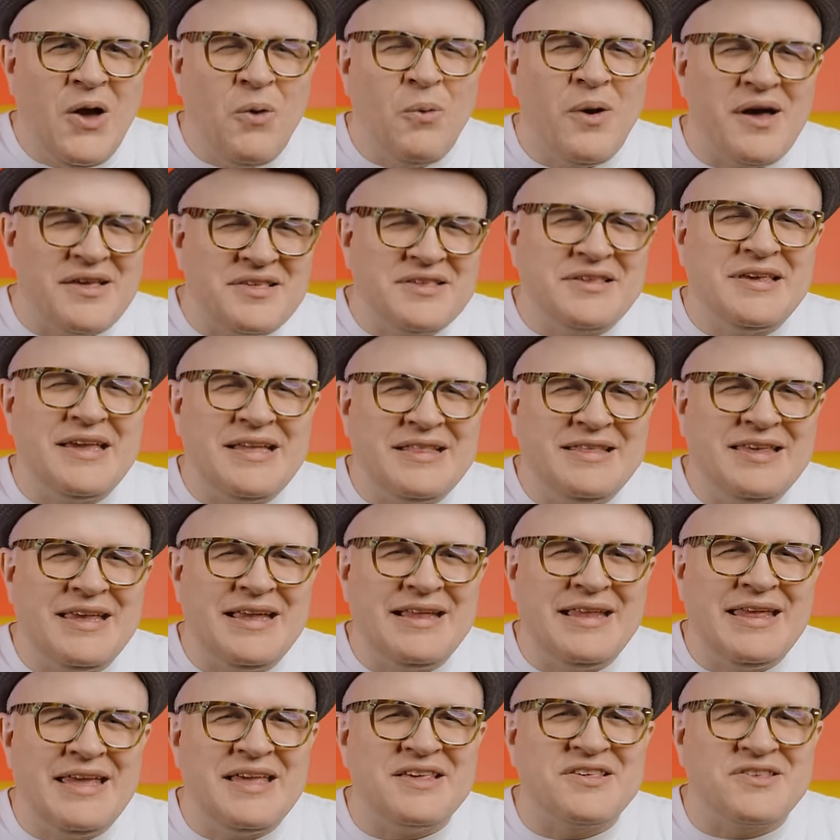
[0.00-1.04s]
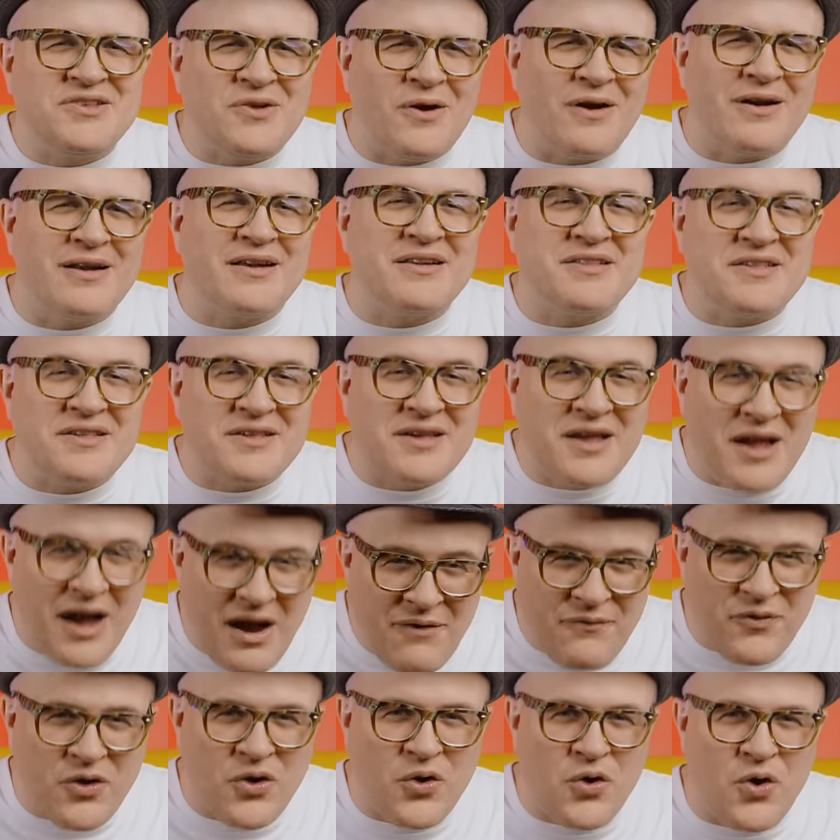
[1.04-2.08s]
While CTD started as a
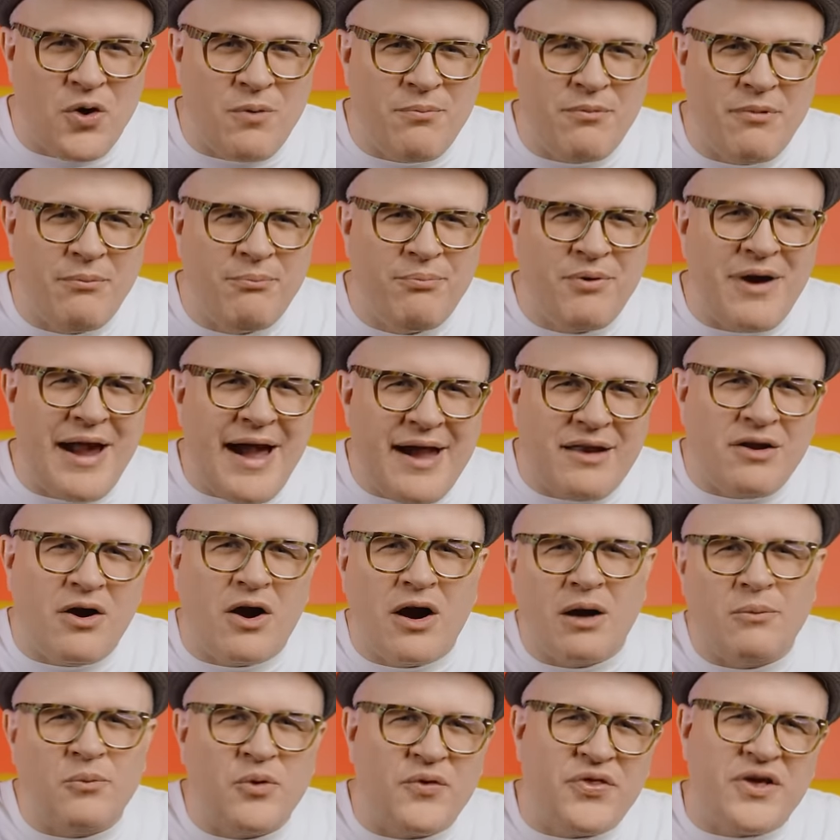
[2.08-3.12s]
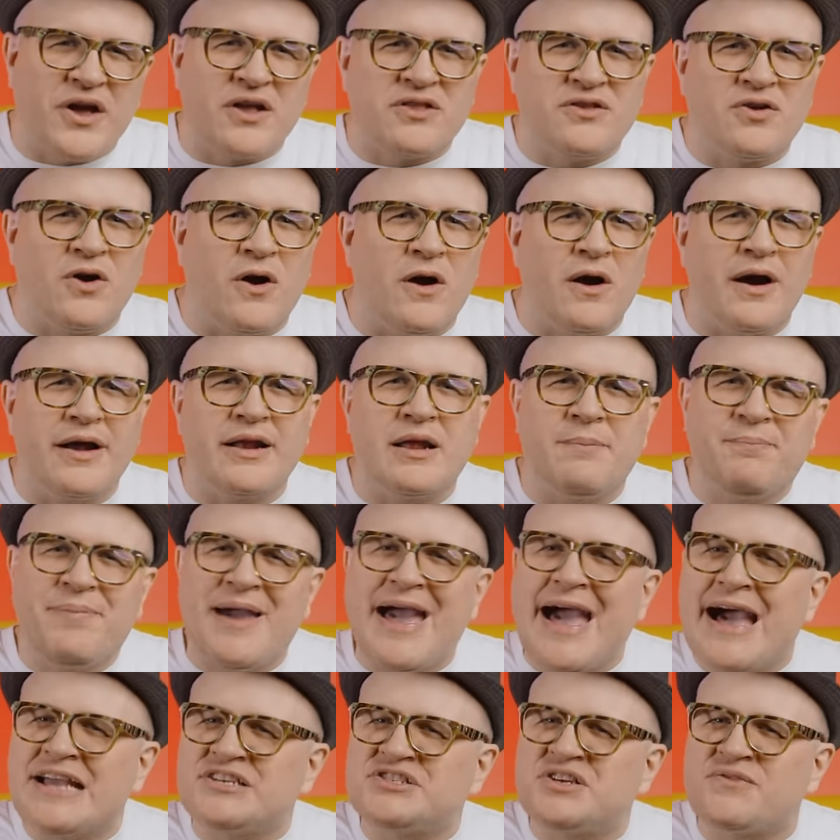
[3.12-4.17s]
cover group, Brad, armed with a guitar and a
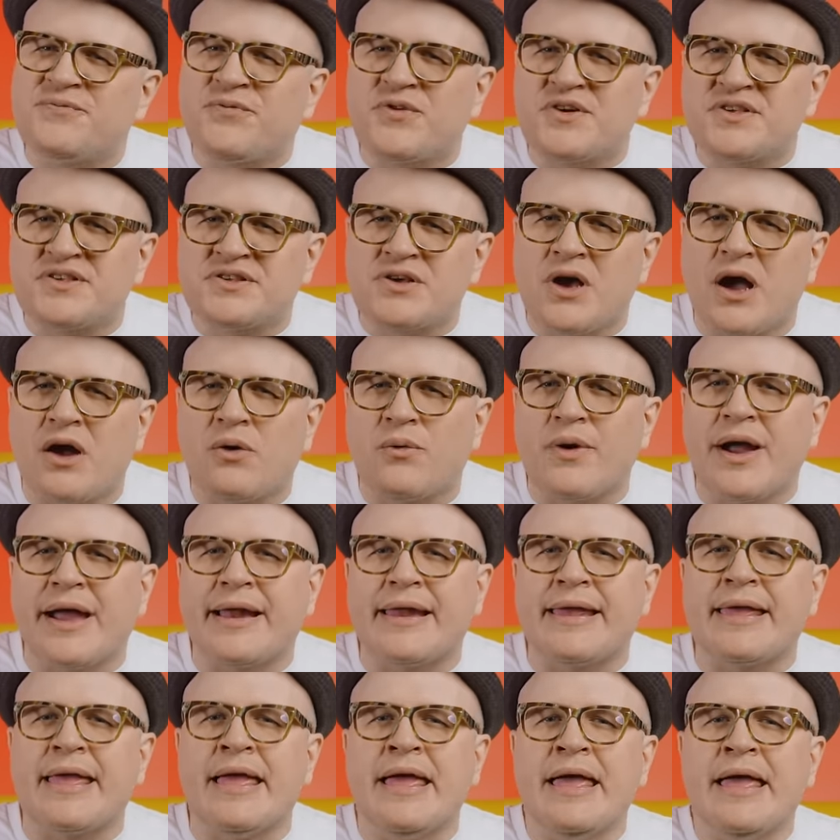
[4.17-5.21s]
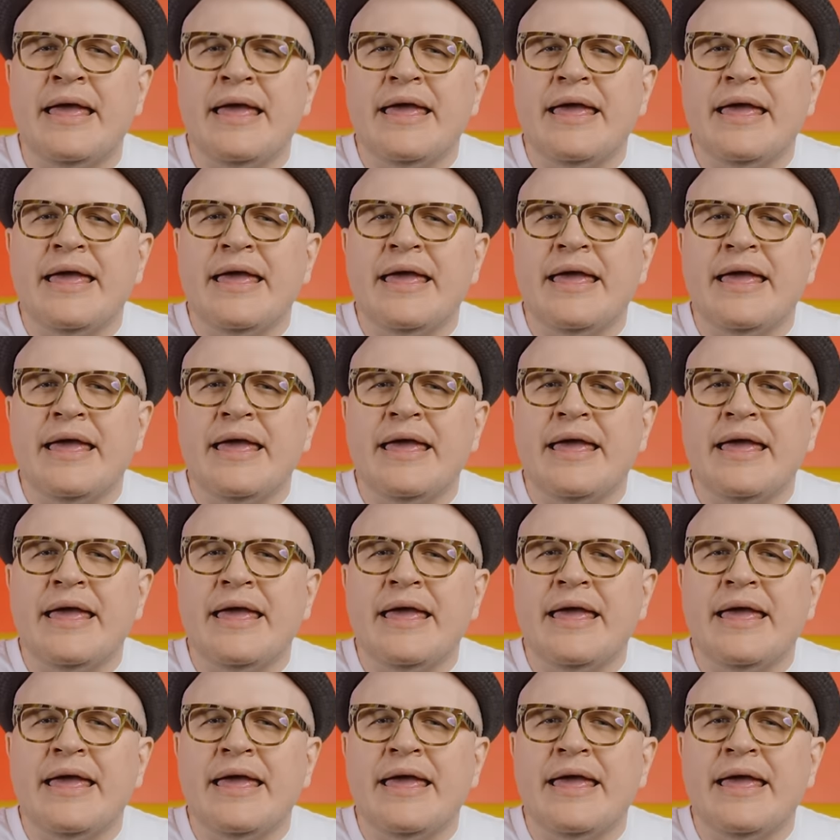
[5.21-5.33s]
passion for songwriting,